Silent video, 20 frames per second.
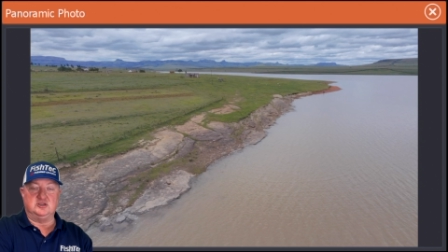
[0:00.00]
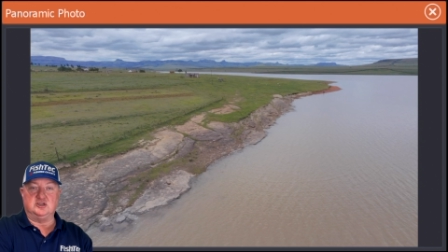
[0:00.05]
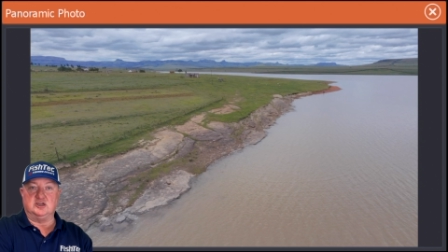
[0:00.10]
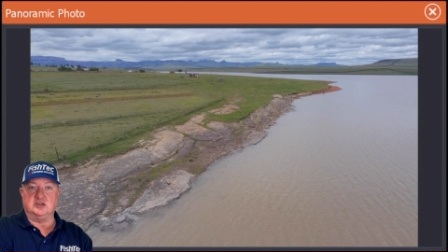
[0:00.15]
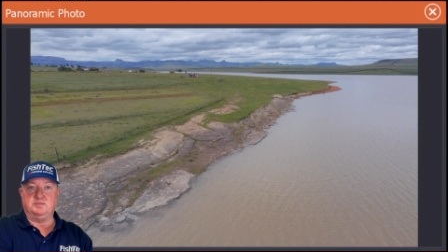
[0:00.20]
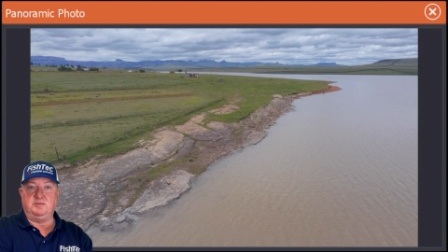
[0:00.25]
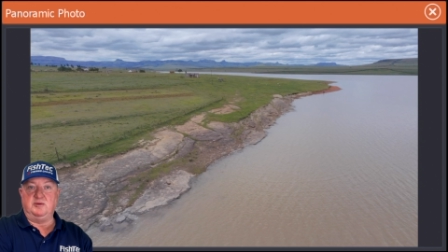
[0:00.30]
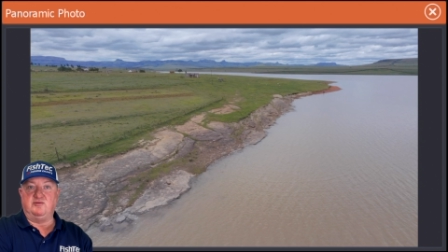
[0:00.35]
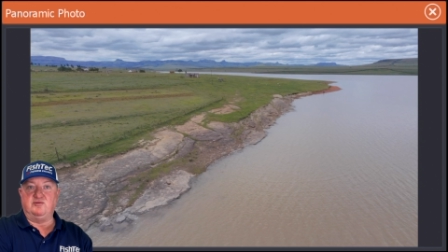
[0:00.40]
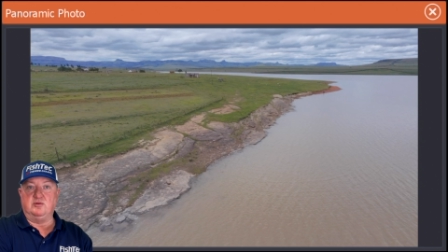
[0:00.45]

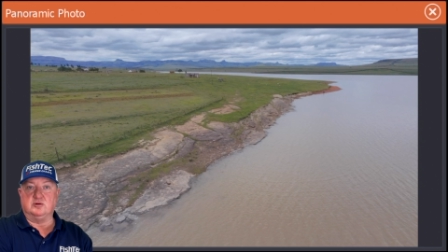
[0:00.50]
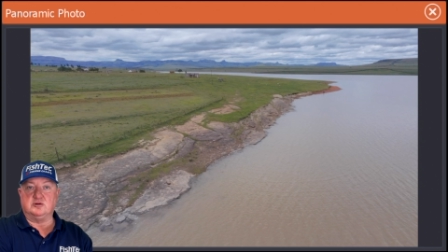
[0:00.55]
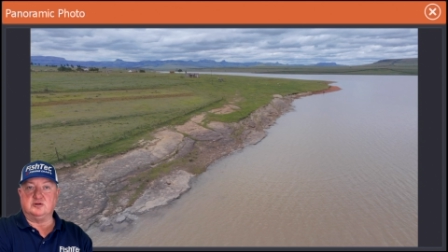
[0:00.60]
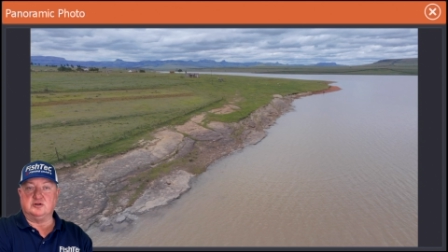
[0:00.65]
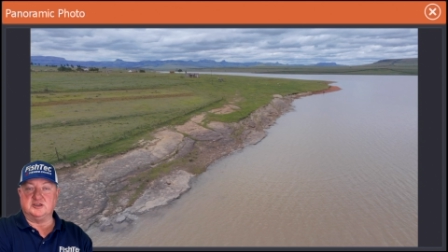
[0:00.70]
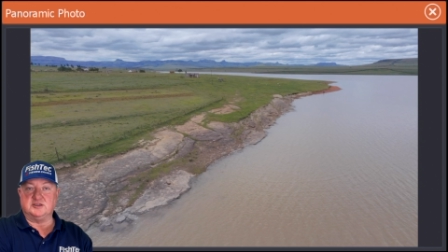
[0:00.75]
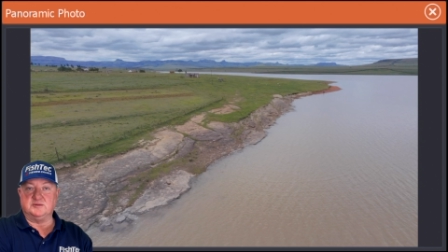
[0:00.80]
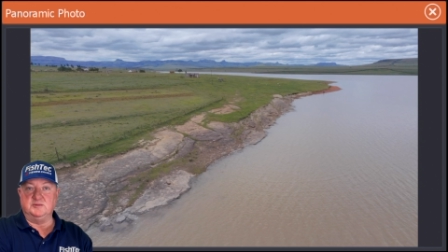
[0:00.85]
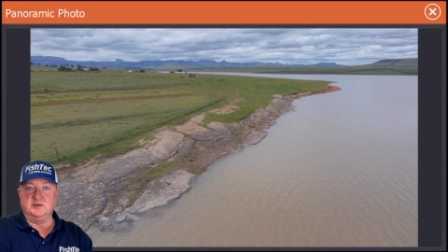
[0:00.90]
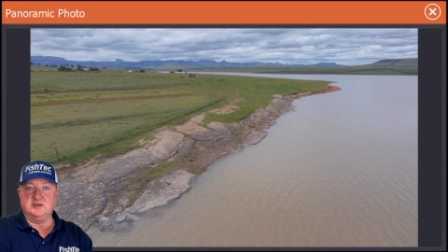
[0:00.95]
just before
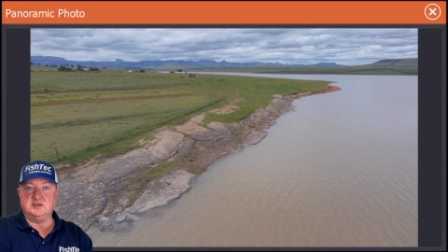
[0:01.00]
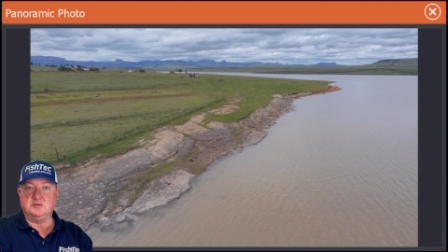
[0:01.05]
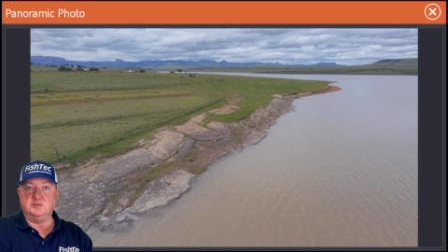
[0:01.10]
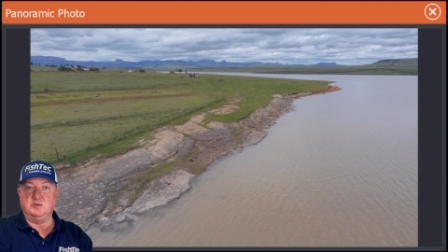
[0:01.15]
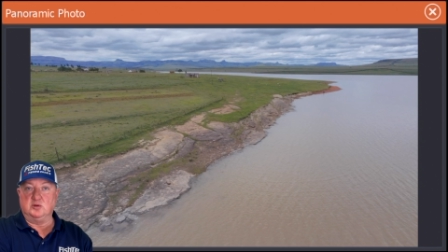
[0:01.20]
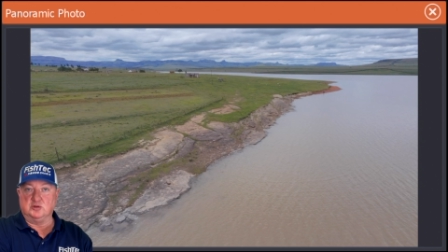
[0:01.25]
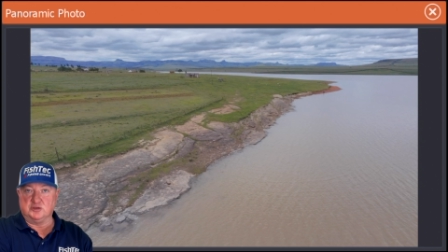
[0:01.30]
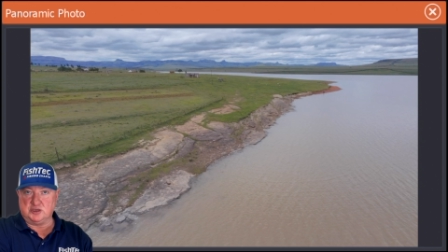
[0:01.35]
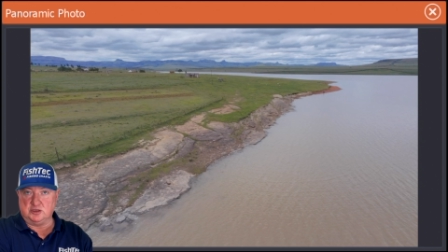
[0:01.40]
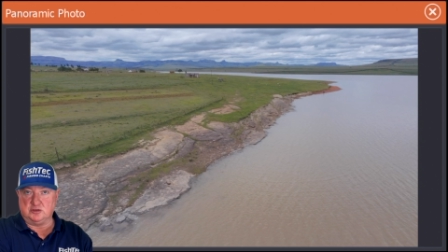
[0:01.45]
Christmas, we
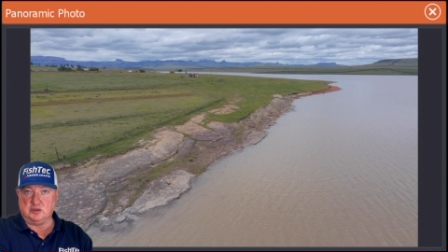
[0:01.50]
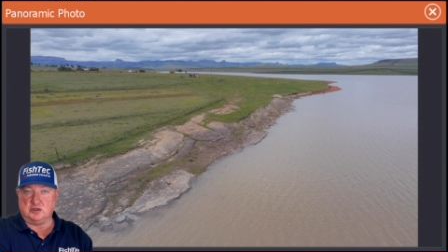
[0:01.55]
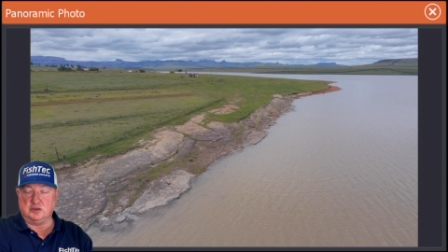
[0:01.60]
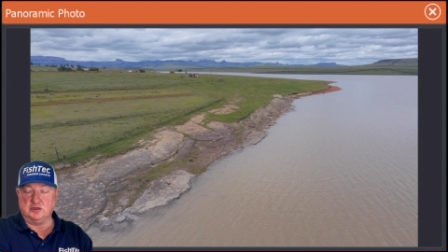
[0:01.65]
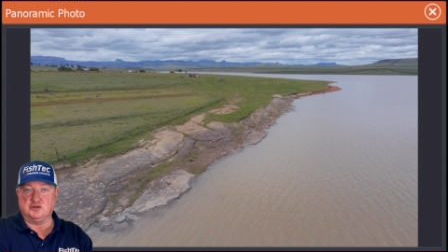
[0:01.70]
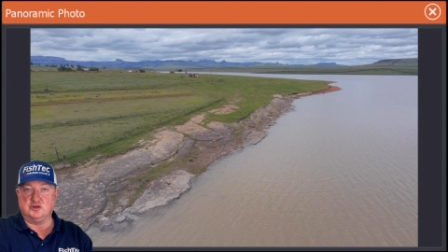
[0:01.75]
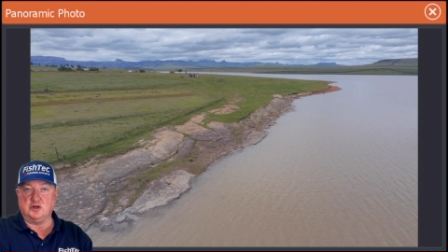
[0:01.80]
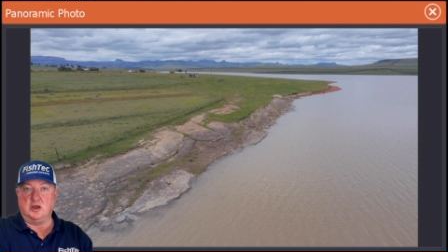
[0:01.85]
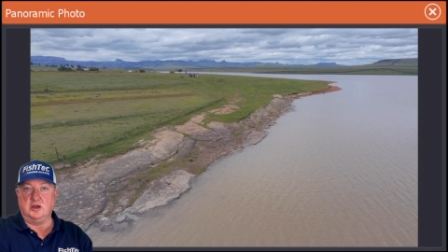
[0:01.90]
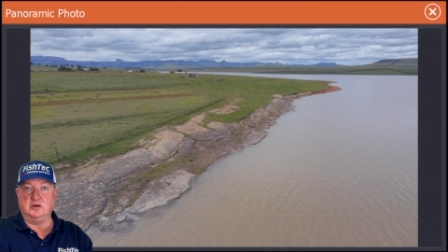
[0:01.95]
also took a
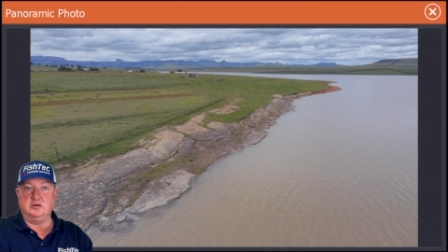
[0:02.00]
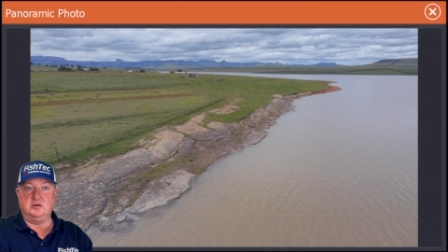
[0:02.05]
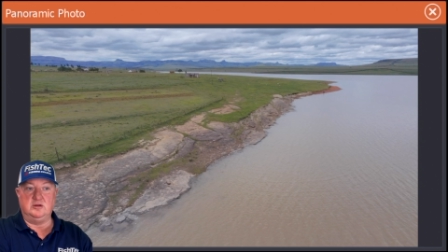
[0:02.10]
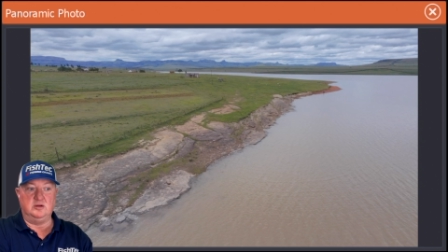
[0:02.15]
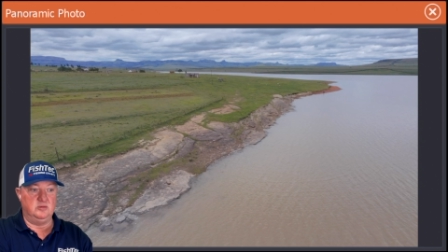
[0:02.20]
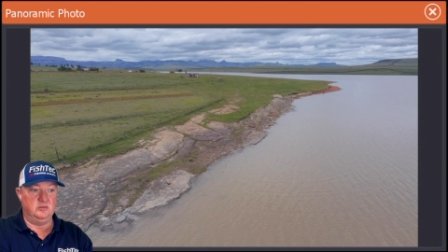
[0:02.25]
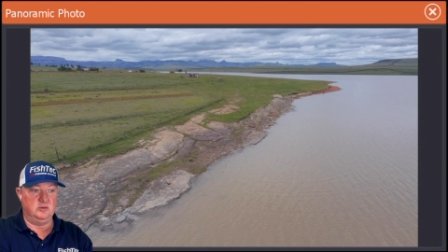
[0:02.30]
drone.